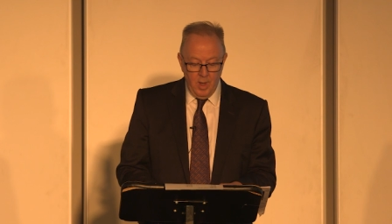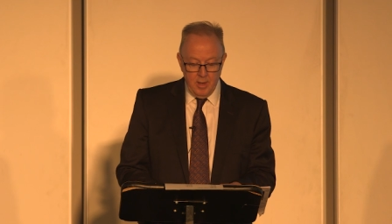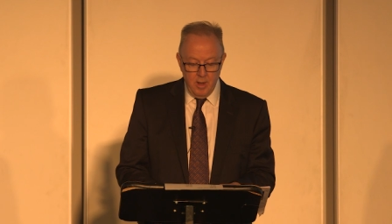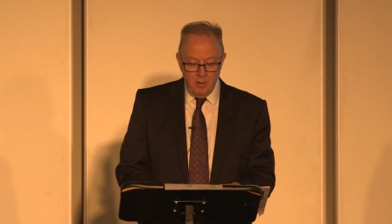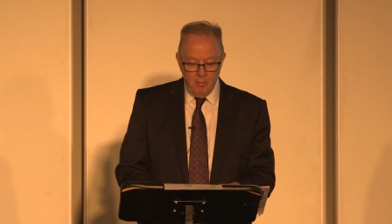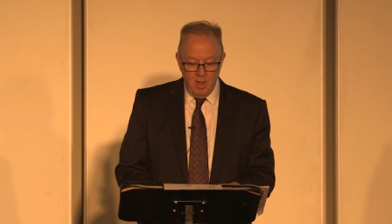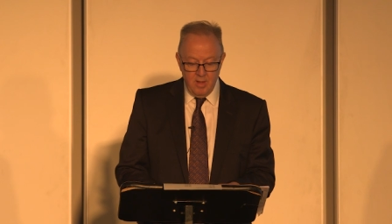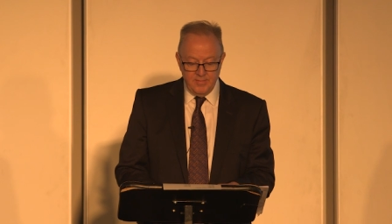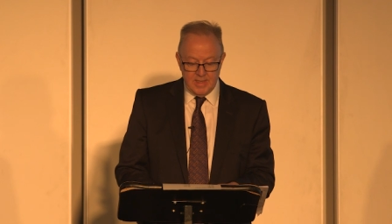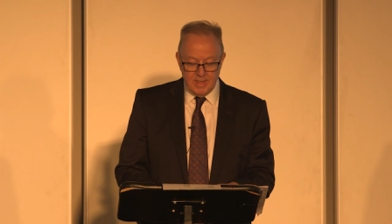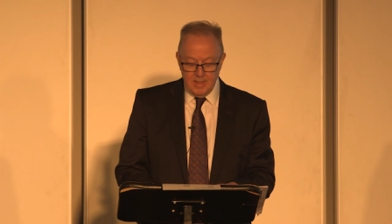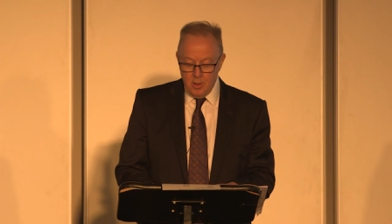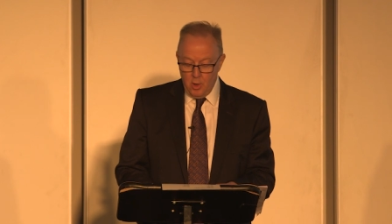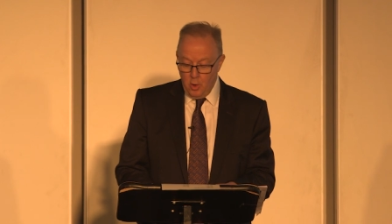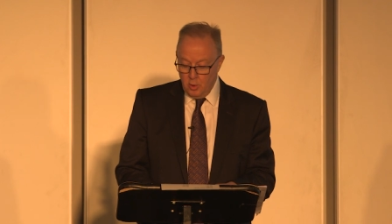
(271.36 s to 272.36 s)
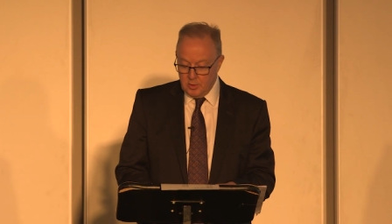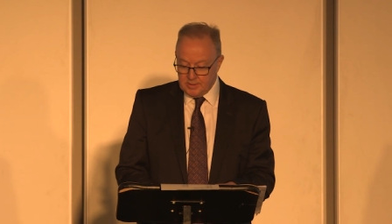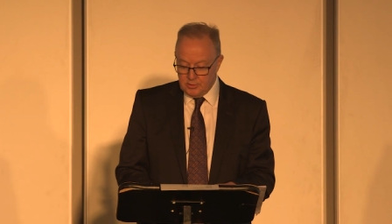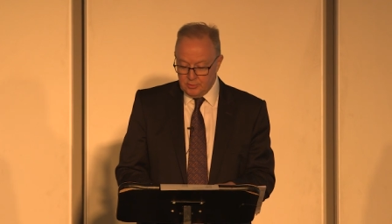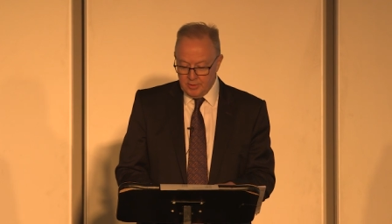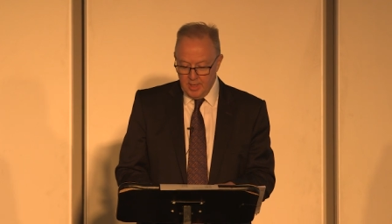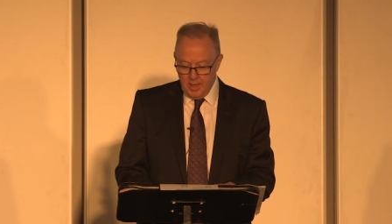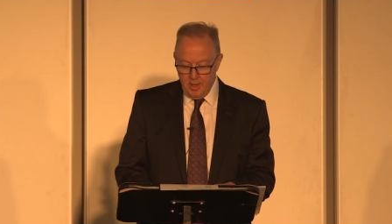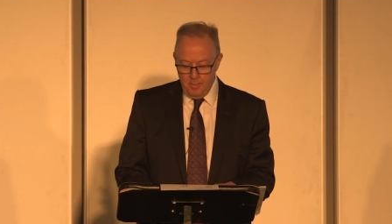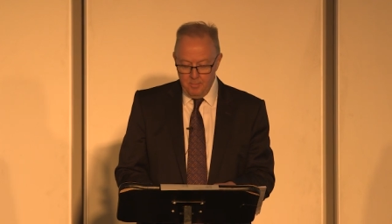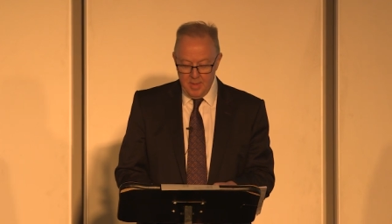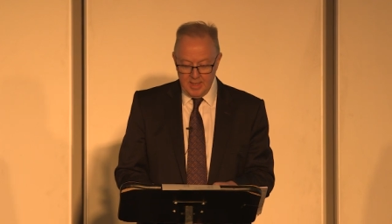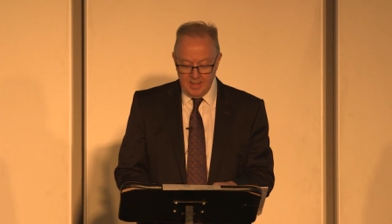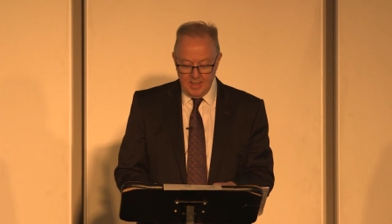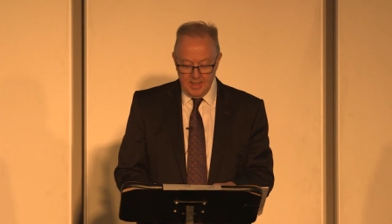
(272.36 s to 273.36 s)
I arrived in Austria
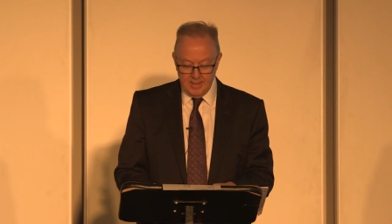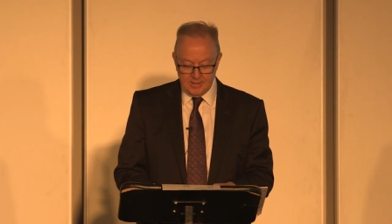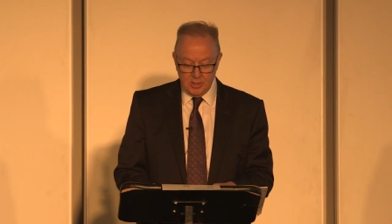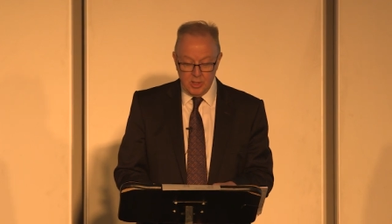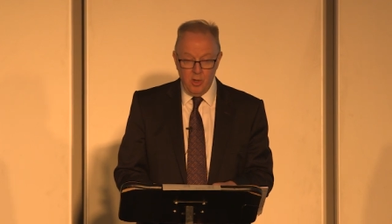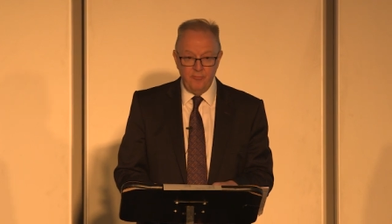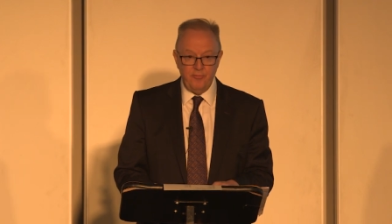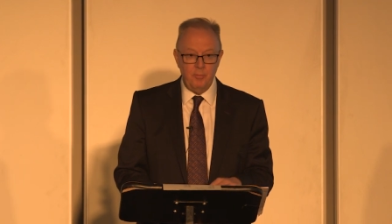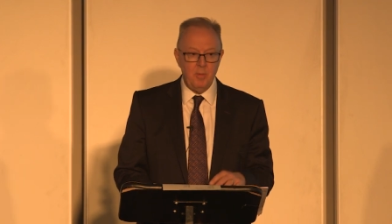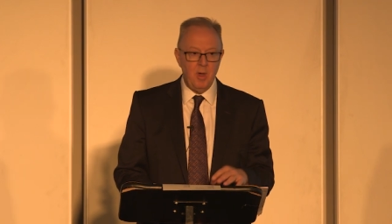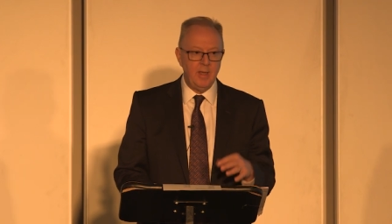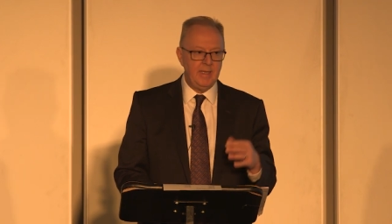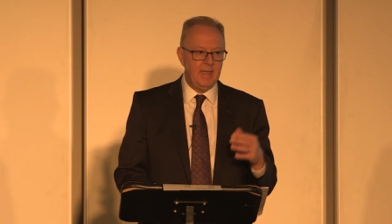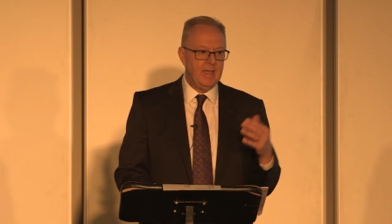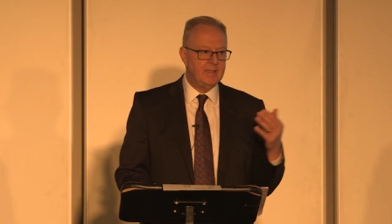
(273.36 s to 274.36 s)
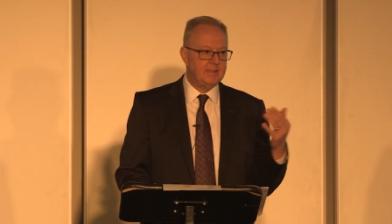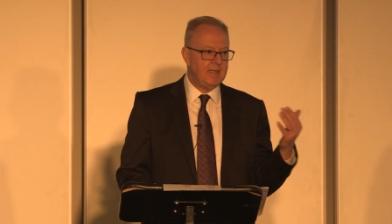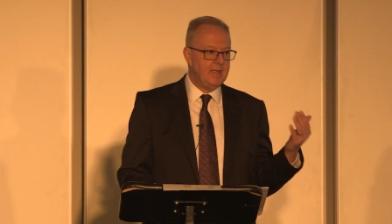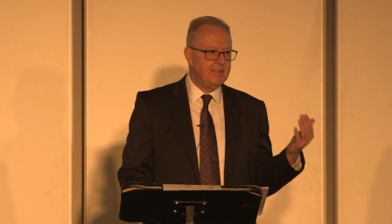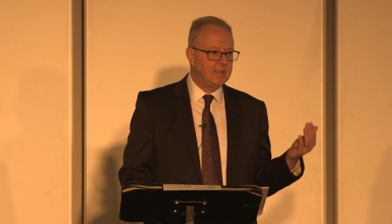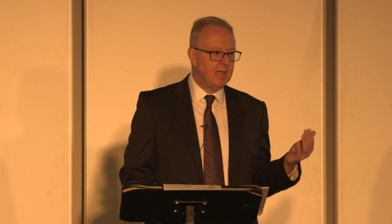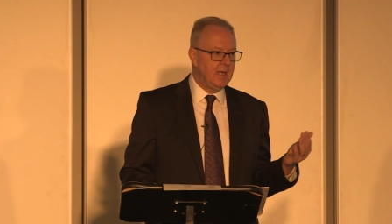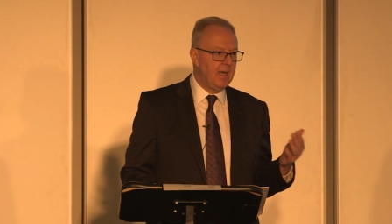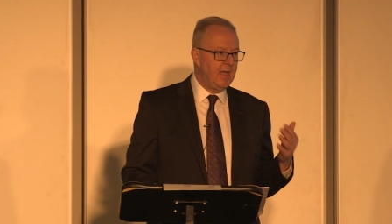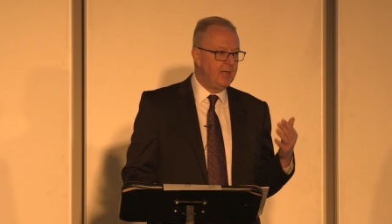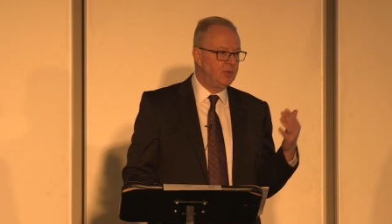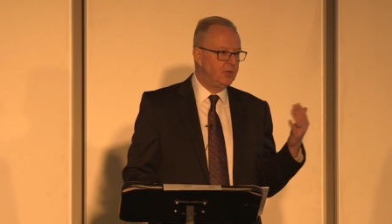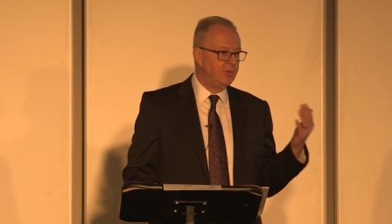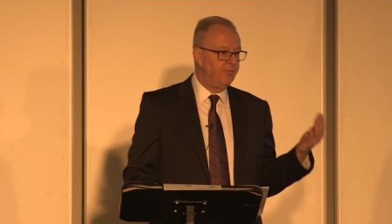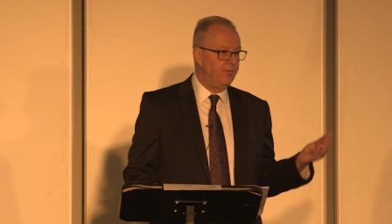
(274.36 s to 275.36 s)
many years ago for my year's
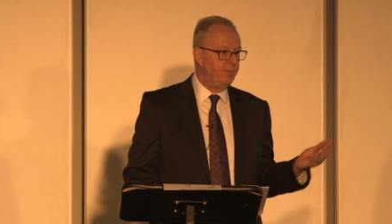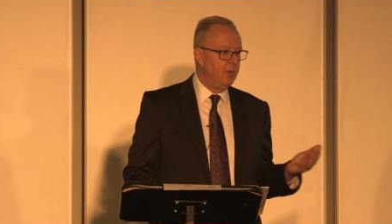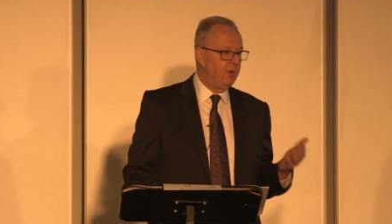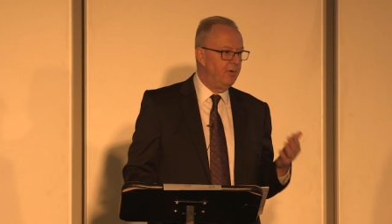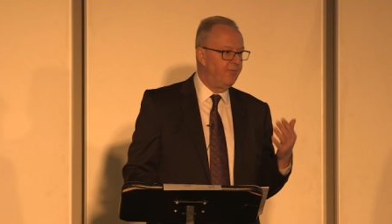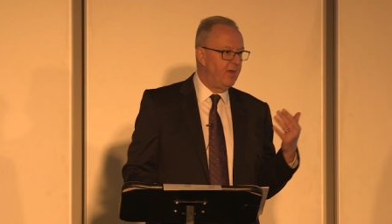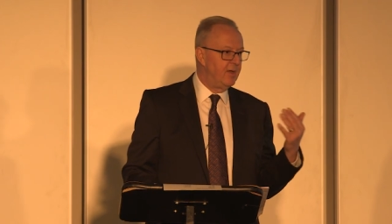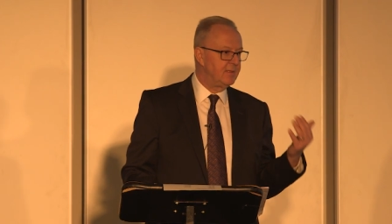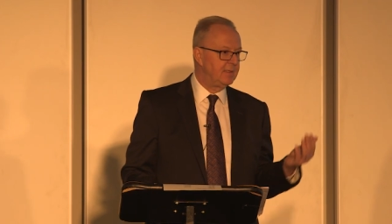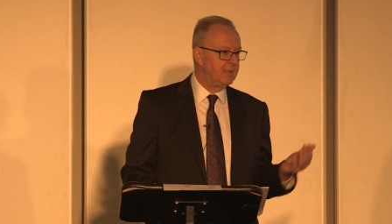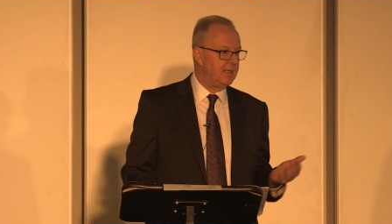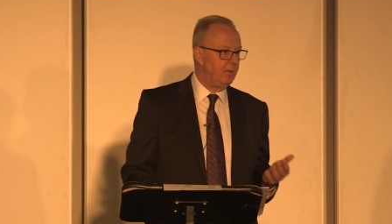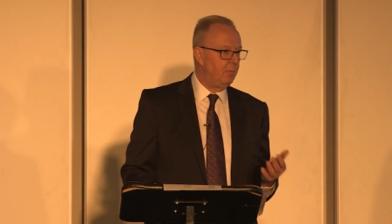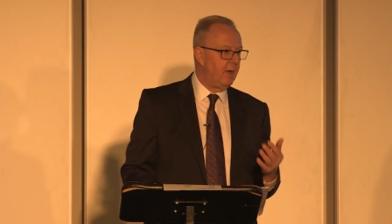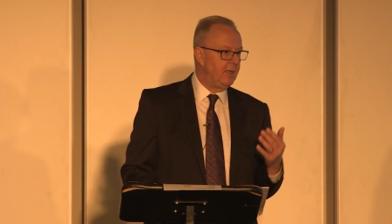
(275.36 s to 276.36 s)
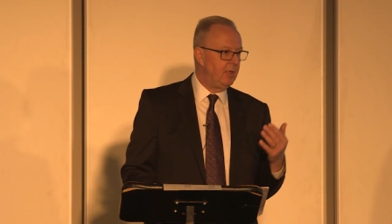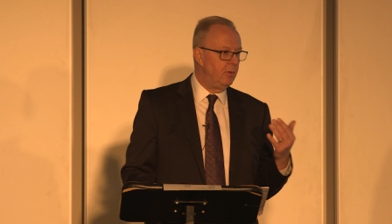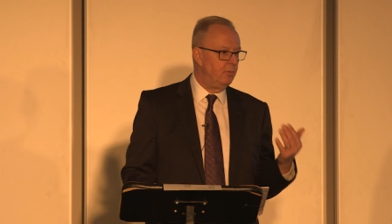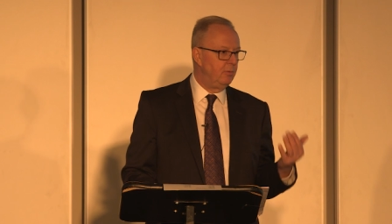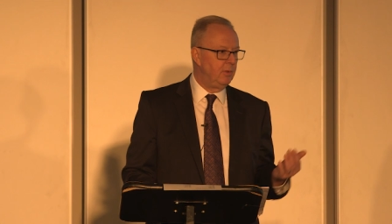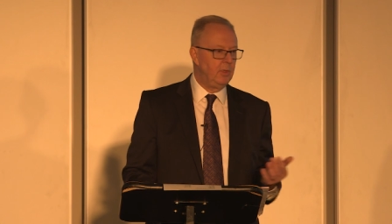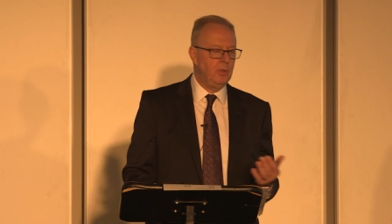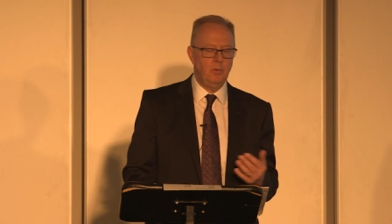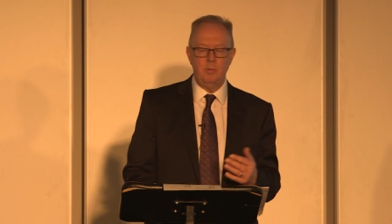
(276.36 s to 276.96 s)
intercalation from university, where you